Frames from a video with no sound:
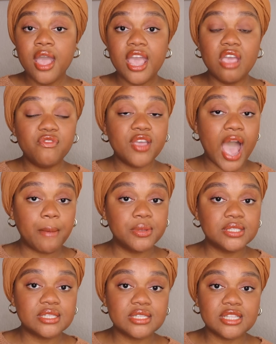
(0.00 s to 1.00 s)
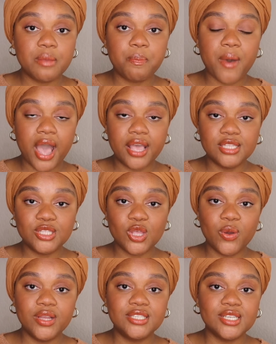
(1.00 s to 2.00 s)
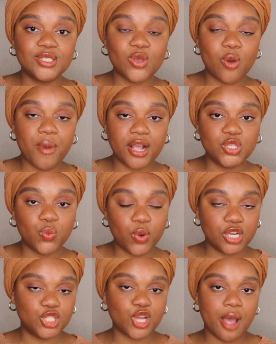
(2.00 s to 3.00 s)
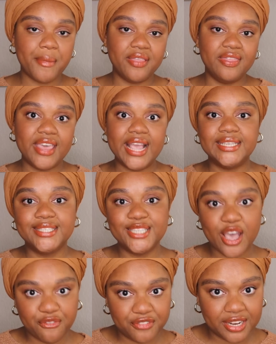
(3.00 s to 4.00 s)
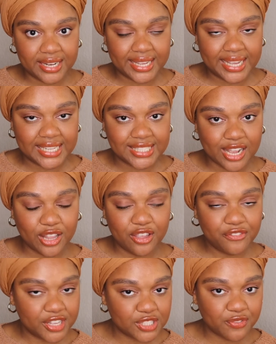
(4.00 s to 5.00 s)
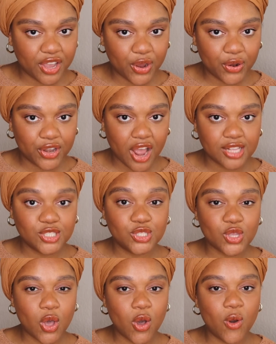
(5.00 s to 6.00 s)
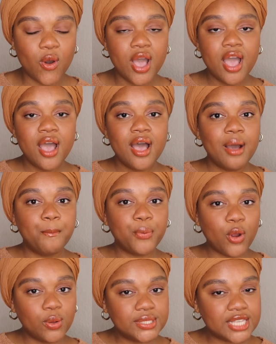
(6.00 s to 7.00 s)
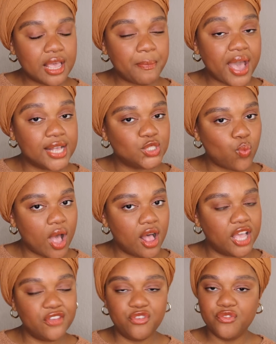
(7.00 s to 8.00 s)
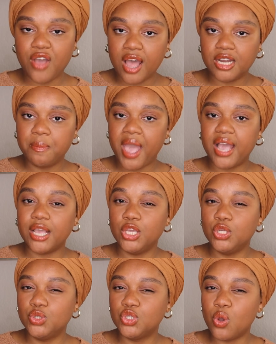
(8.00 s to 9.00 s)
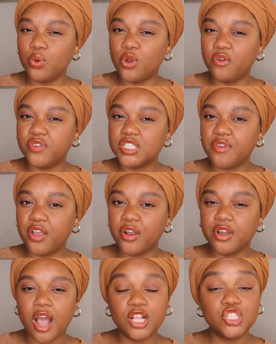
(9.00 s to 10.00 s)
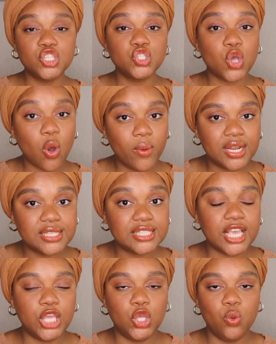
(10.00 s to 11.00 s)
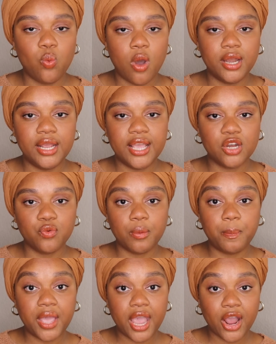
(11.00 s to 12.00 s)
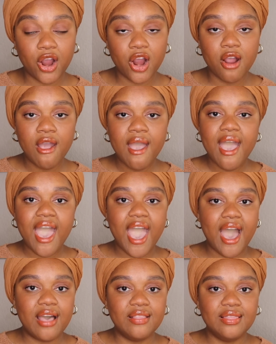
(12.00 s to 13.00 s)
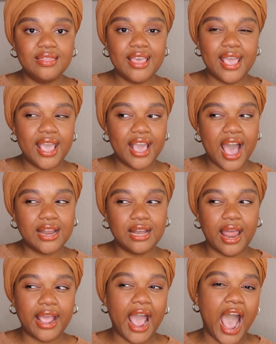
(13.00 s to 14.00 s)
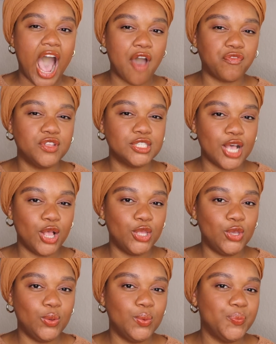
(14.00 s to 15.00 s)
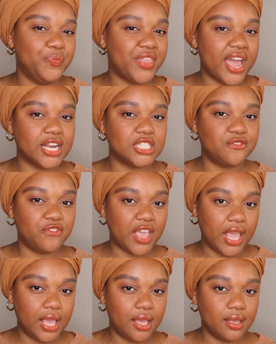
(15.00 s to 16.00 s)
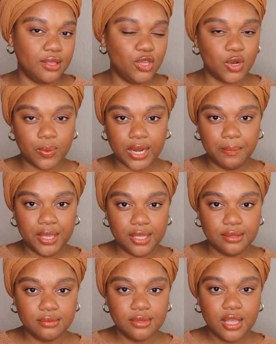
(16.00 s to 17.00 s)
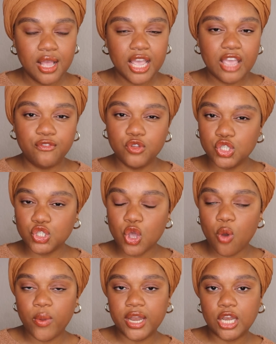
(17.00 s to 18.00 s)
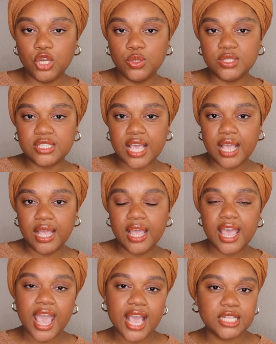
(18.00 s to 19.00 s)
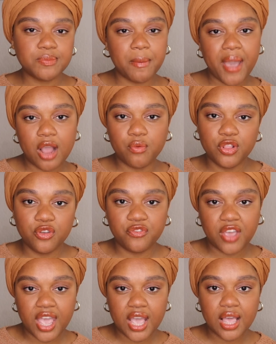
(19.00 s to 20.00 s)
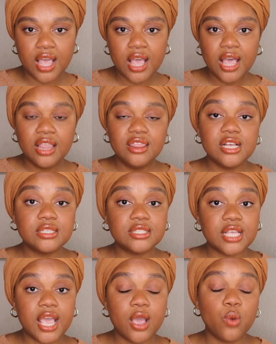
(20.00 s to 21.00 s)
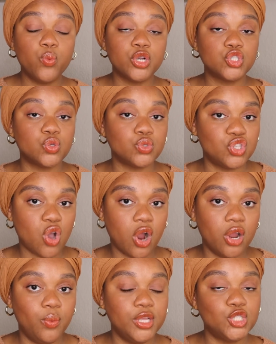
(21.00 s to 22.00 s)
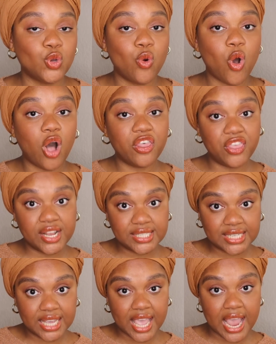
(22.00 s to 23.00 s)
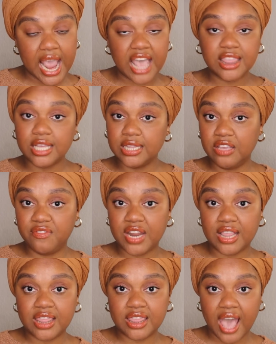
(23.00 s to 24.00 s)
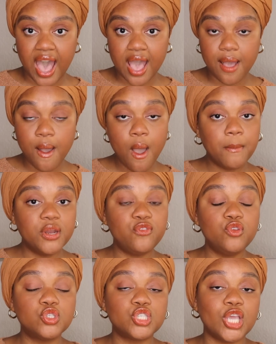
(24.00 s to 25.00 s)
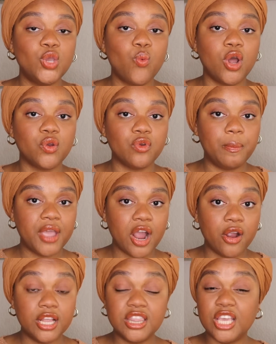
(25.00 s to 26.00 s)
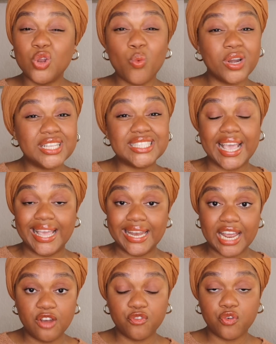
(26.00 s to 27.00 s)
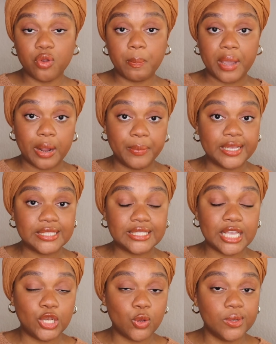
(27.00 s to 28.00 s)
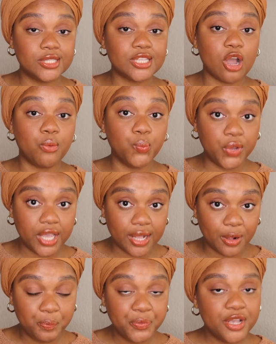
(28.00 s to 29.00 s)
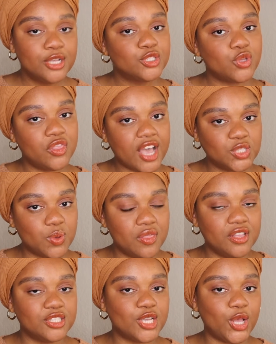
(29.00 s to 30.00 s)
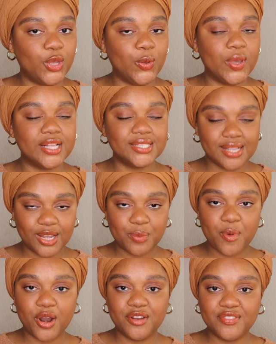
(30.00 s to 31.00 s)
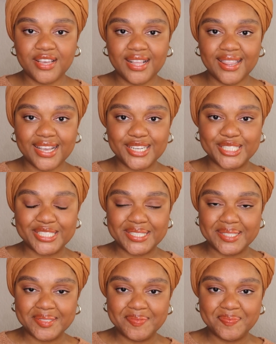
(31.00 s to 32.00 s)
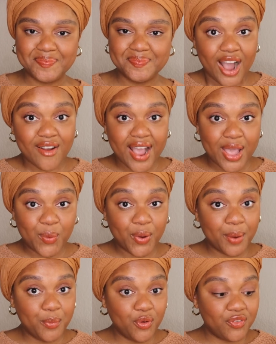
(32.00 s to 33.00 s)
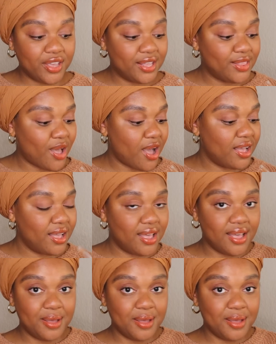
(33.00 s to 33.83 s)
If it happens to slip by us though, it does go back to workshop and they definitely can tell if it's fake or not. So Pro tip as well, if you've got a bag and you don't know if it's fake or not, just go in and say you want to get a repair and they kind of like have to tell you that it's fake. You know what I mean? If you just go in and you say, hey, is my bag real or fake? They'll say, we're so sorry we don't authenticate and they'll leave it at that. But if you say you want to repair it, they don't want to take it in for repair because they know it's not real. So that's when they'll tell you it's not a part of the collection. All right, we're moving along.